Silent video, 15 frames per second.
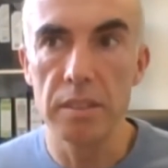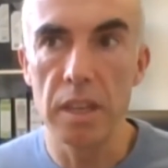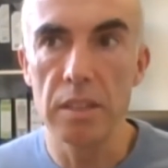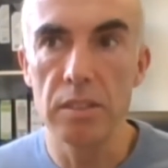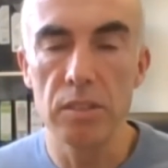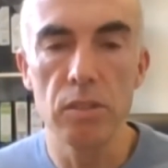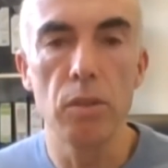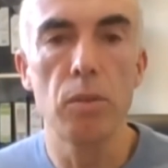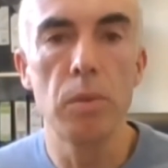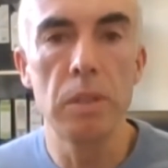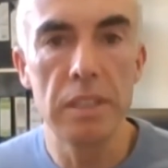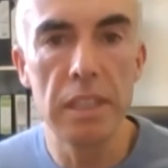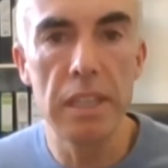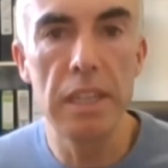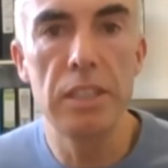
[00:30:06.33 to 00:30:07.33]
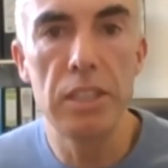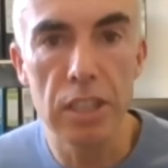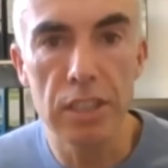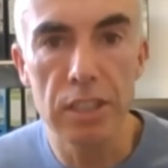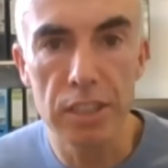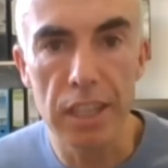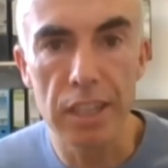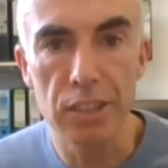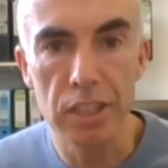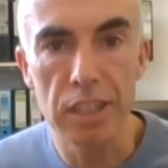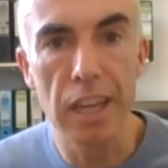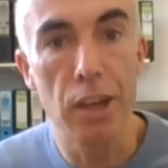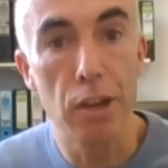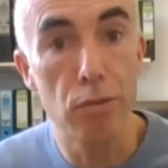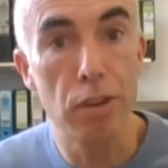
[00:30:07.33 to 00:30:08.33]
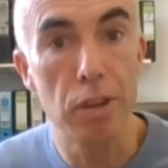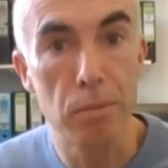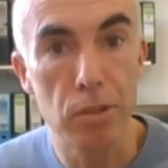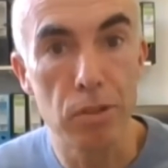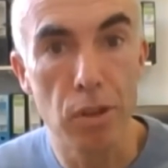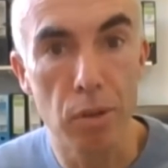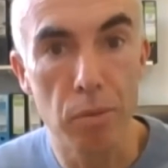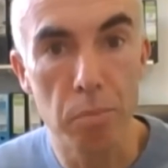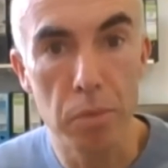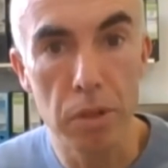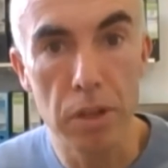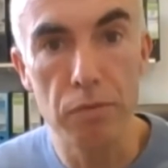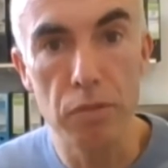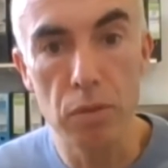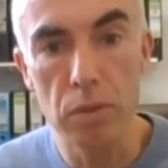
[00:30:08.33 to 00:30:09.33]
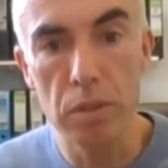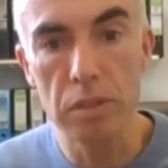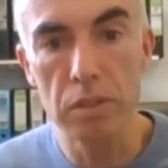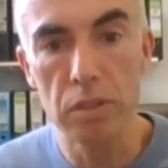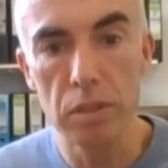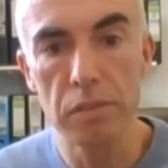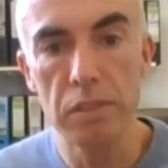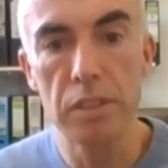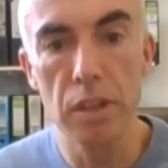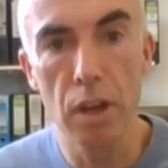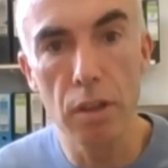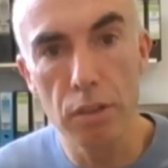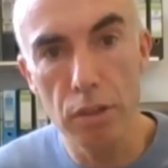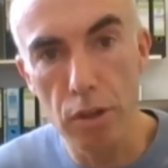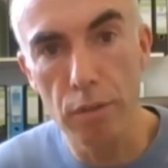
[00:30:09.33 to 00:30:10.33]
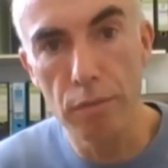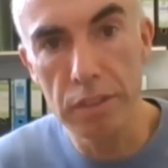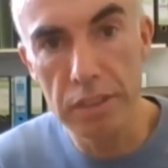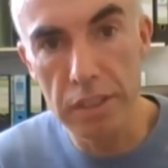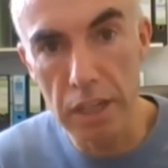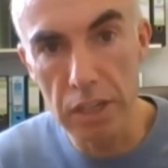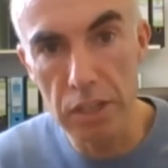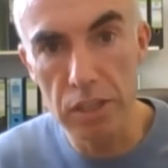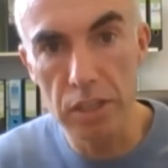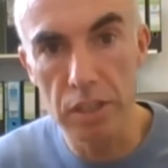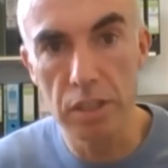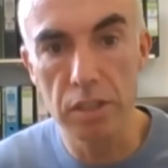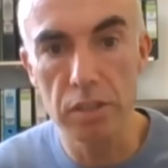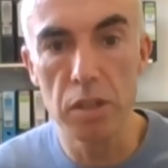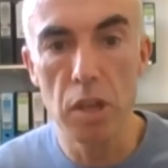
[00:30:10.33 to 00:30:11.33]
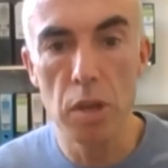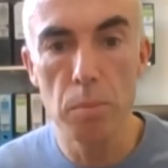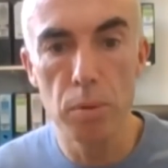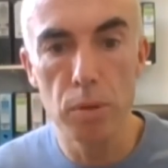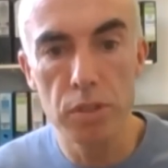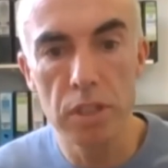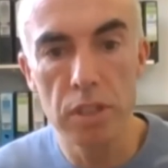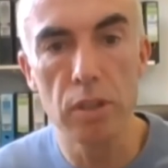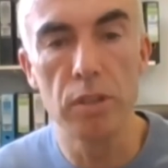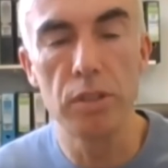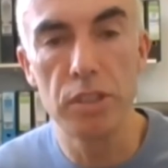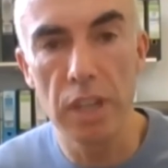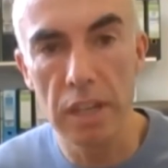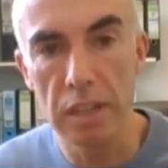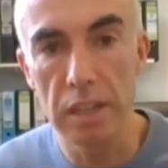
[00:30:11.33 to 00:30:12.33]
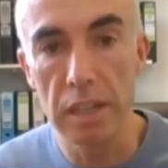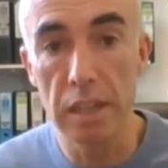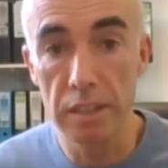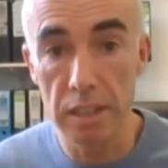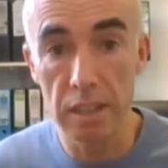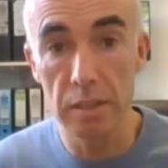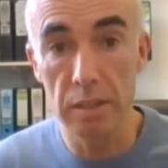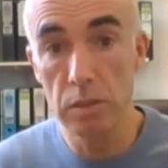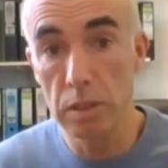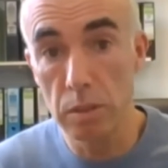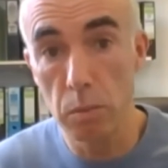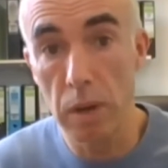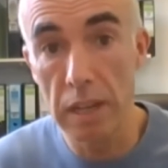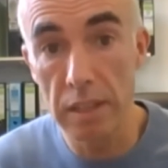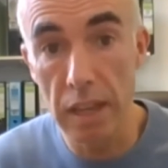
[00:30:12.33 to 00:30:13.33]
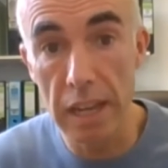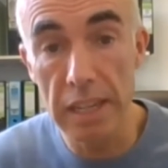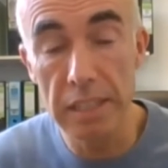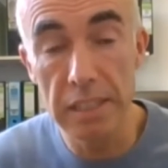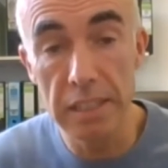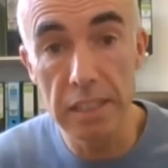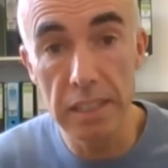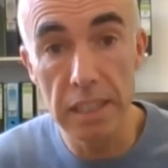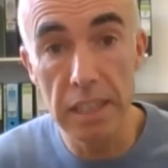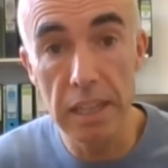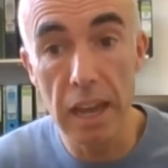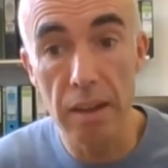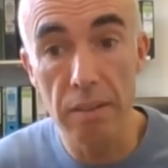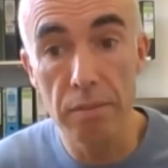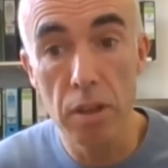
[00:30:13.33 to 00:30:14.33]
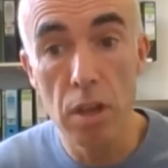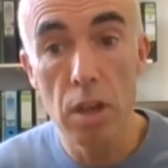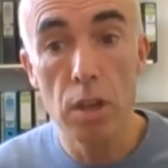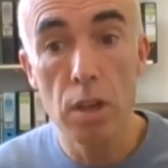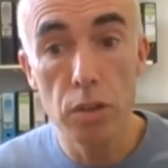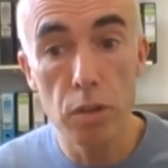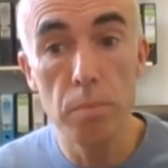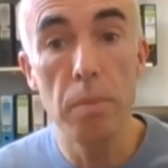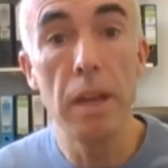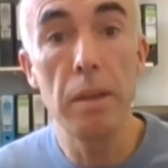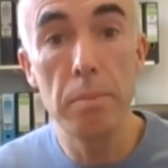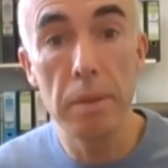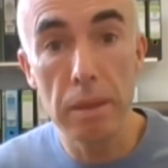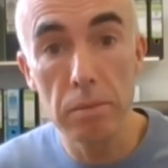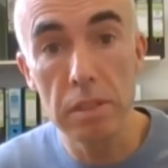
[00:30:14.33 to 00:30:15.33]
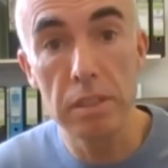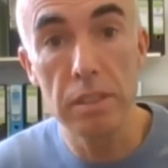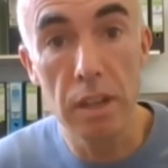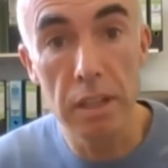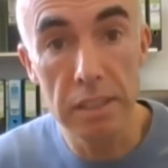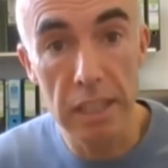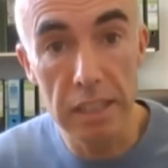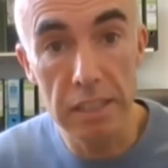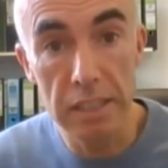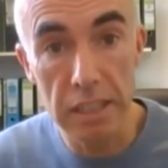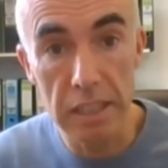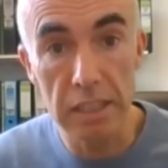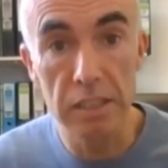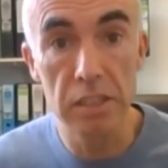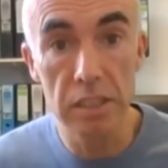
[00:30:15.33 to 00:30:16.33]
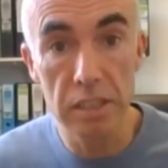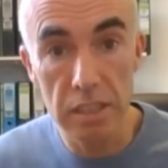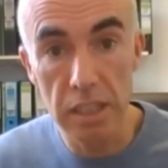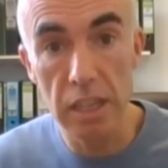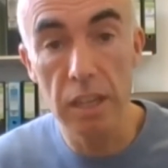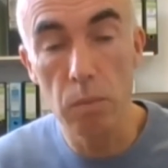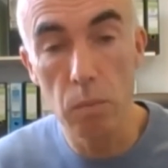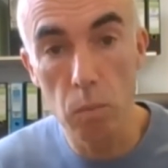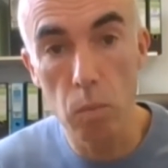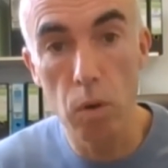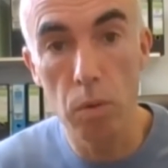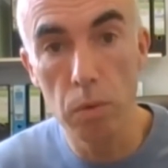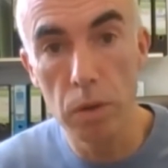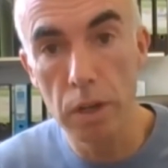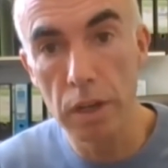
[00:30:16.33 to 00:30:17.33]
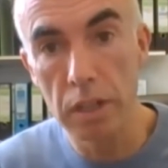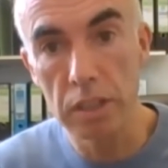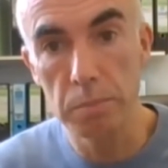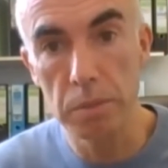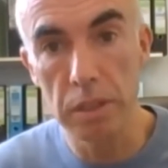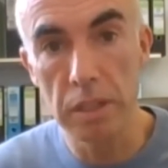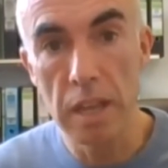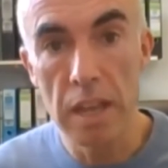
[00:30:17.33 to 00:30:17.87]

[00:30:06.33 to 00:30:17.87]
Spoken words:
it's not always the easiest thing to get agreement on, but if you can sort of start the conversation and push it on gently, I think it was in the way that ACT have, you may be able to start testing it and just seeing what works. But